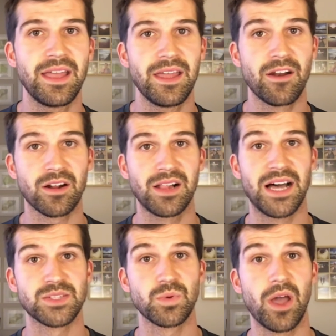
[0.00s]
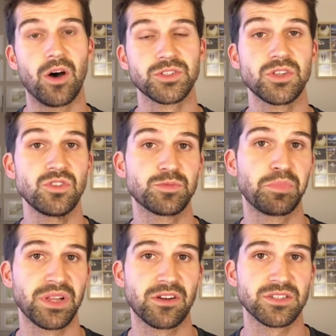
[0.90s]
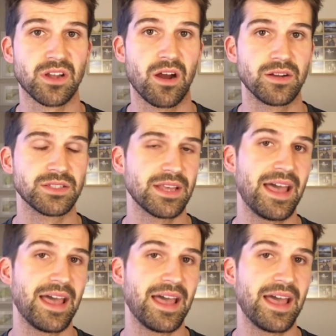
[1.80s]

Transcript: in our class, we also use Plickers cards.